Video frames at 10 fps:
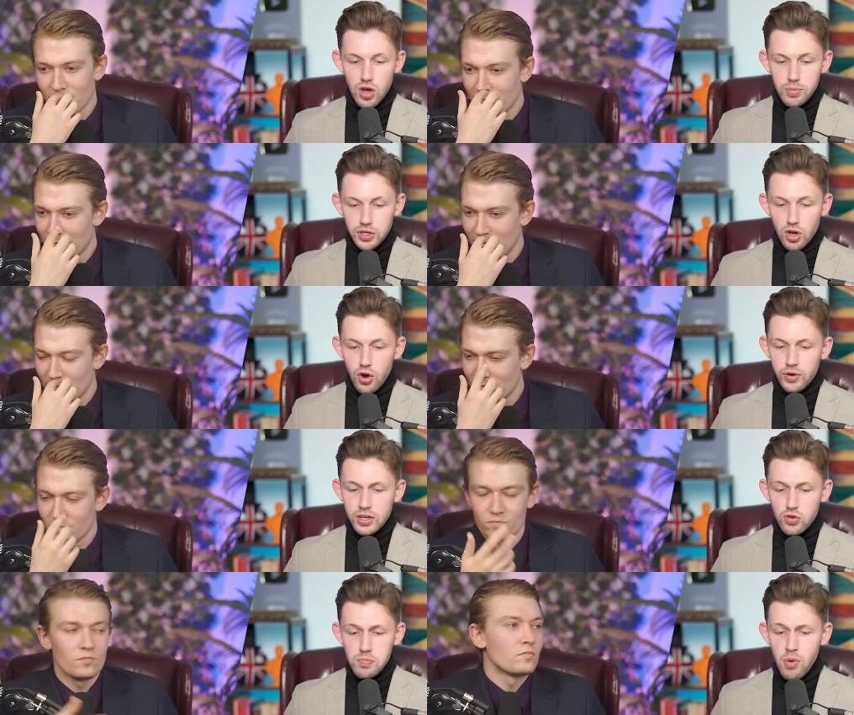Speaker 1: Hermann
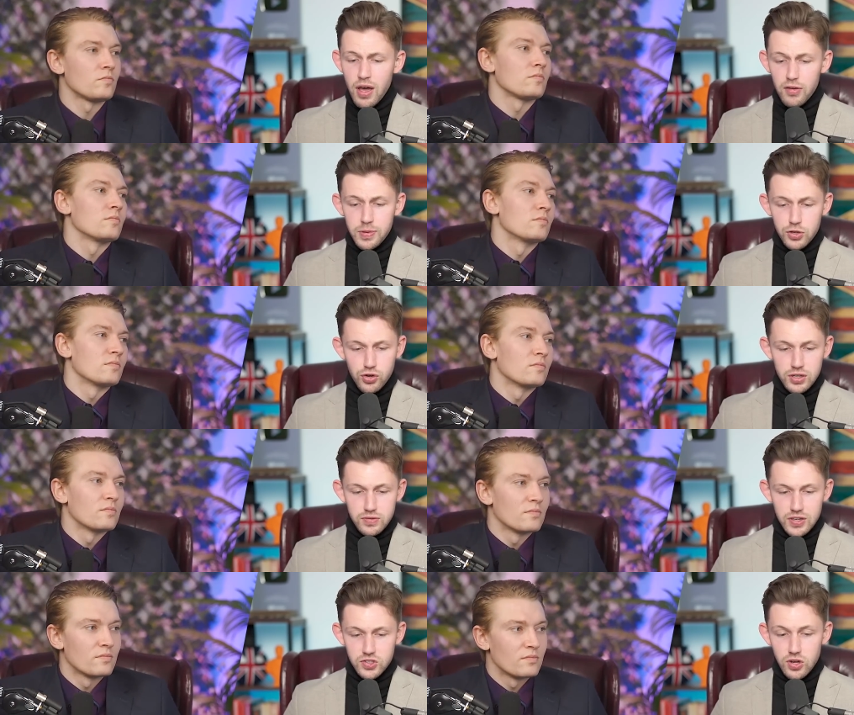Göring, who might have been a
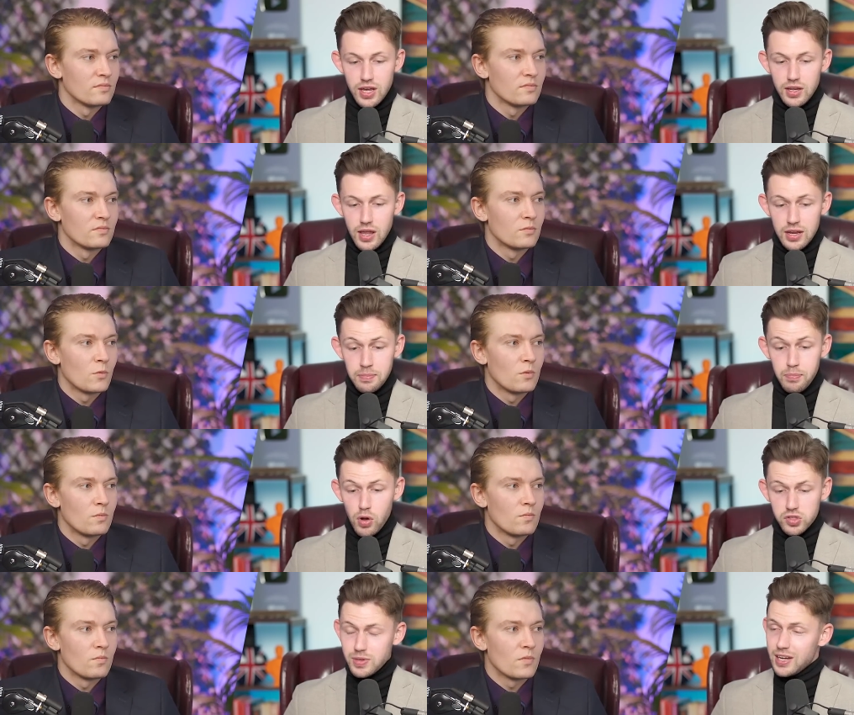transvestite and
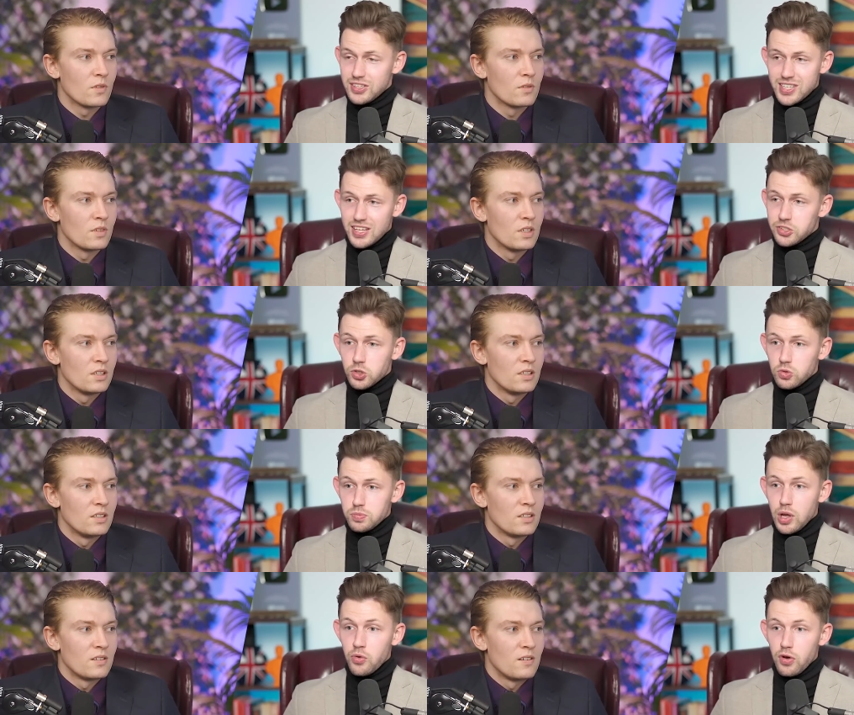possibly had his testicles
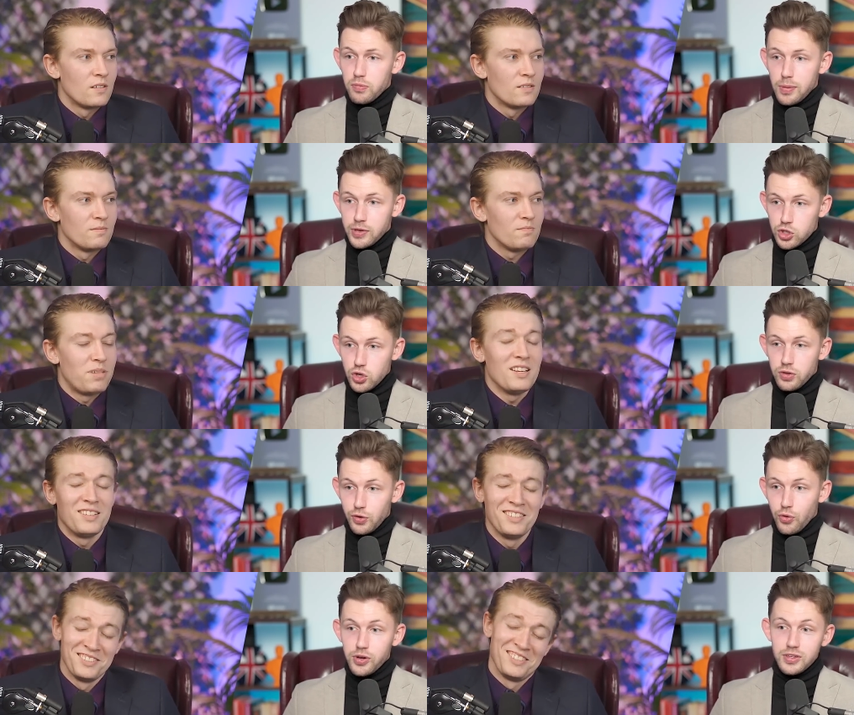blown off by being shot in the
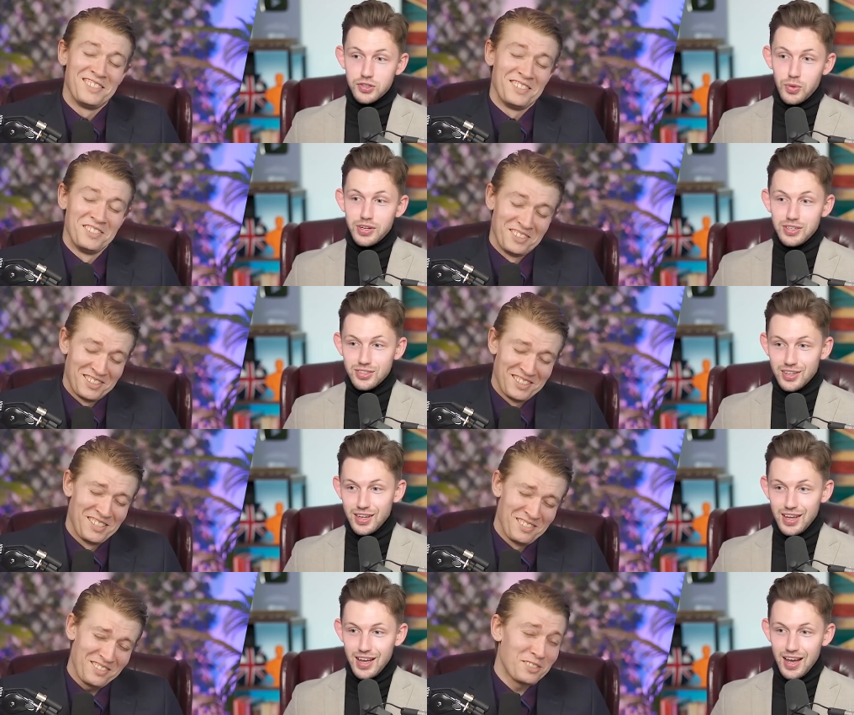groin in his twenties.
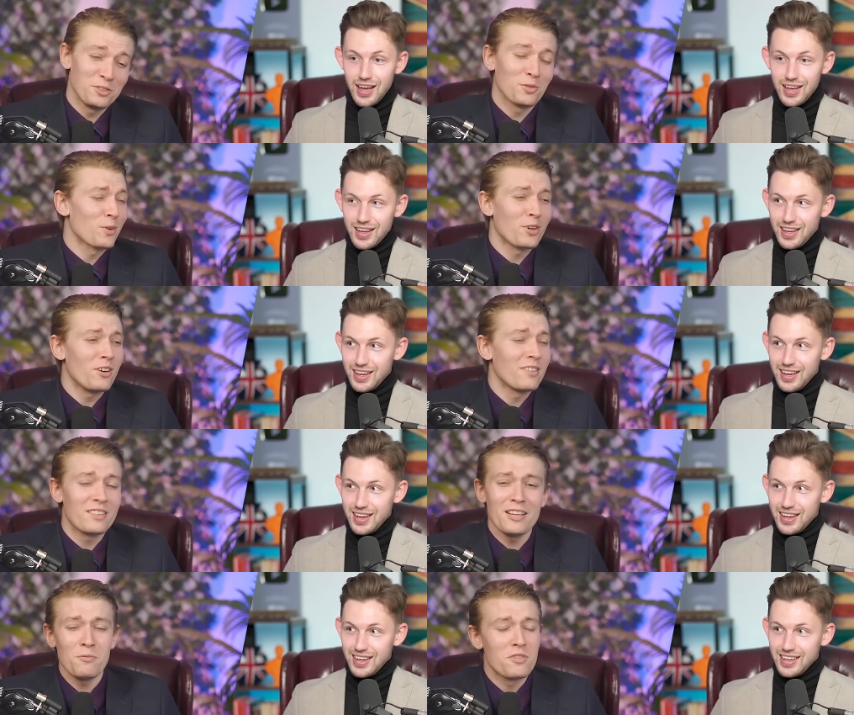
Speaker 2: This is a recurring
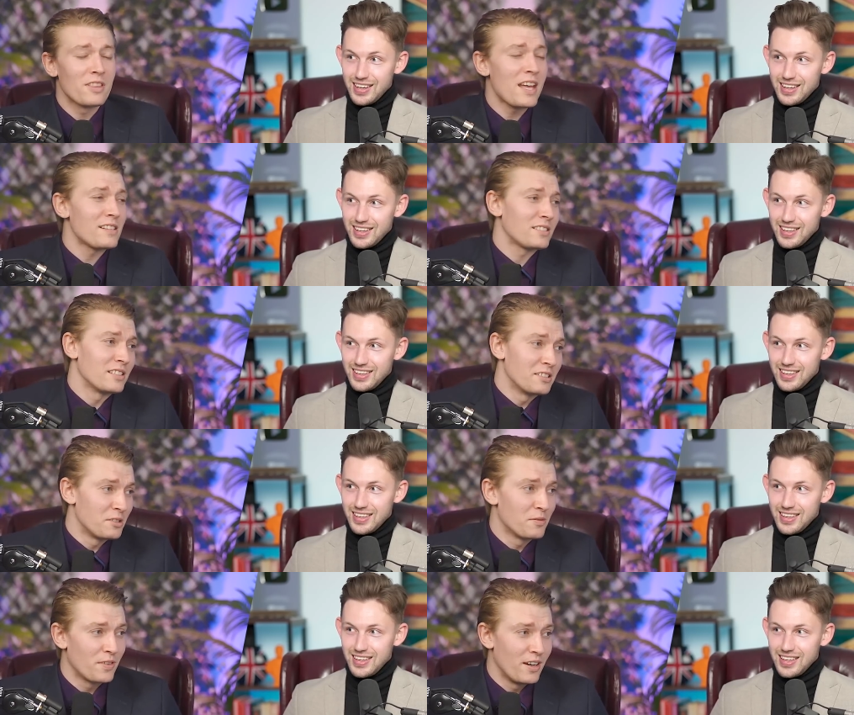theme with Nazis,
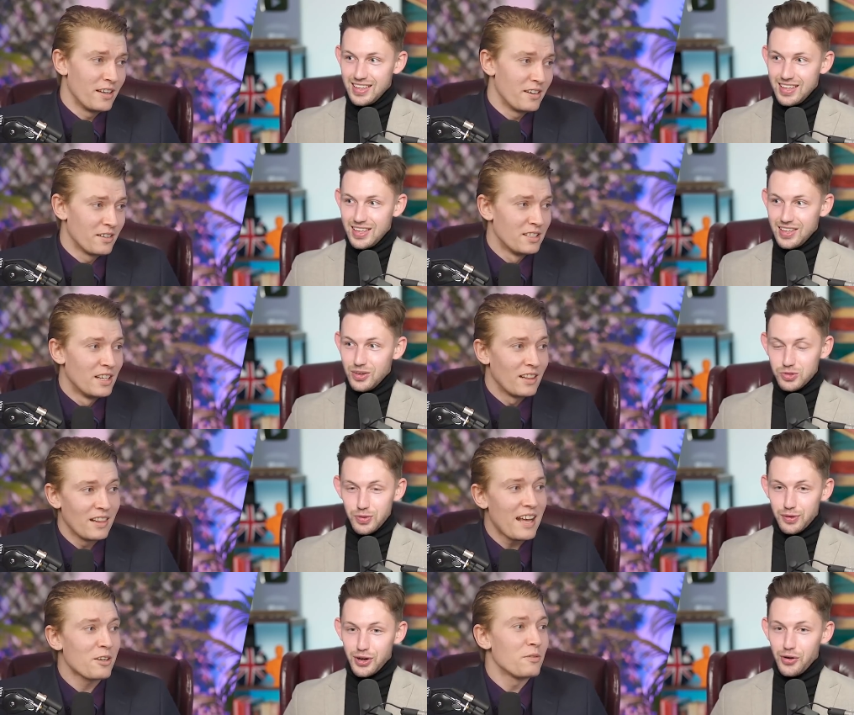you find.
Speaker 1: Also
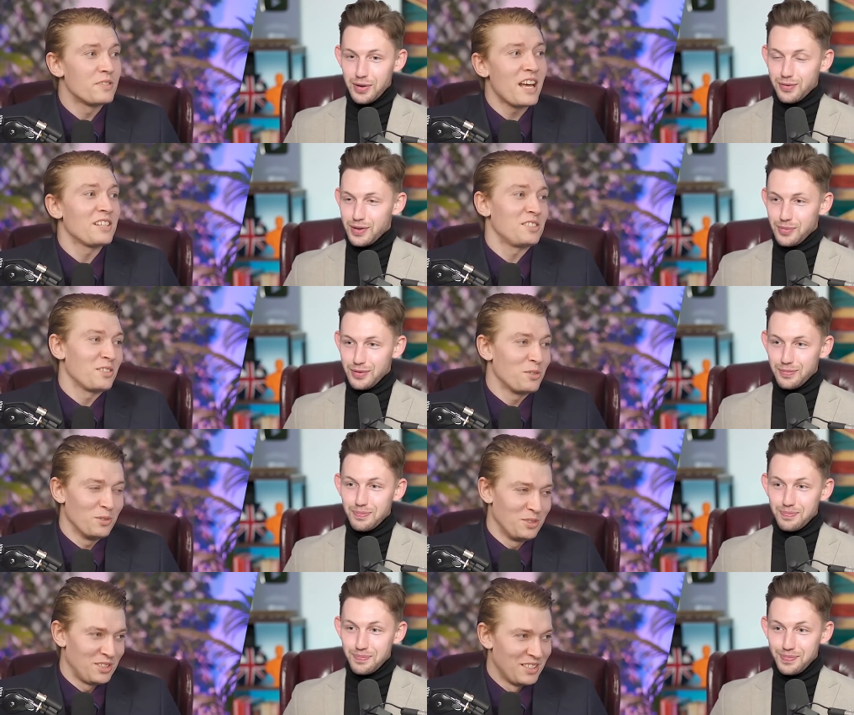a recurring theme with
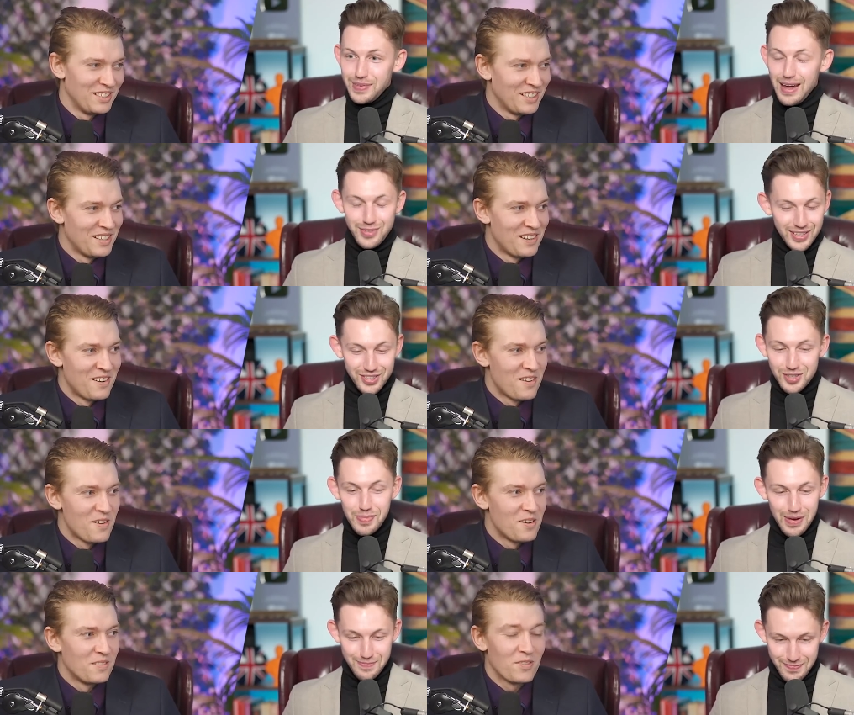leftists,
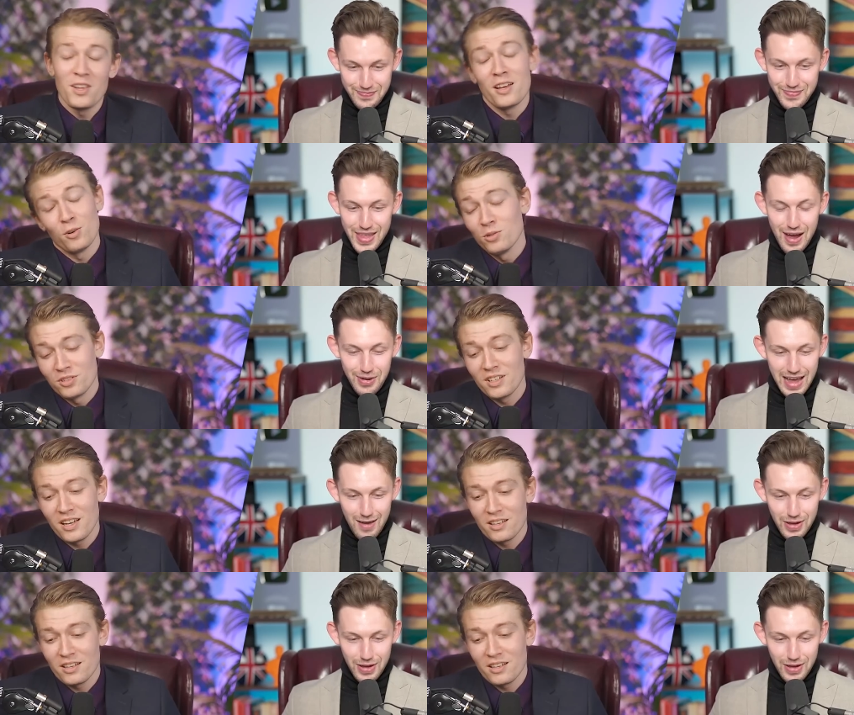but yeah, there also, we yeah,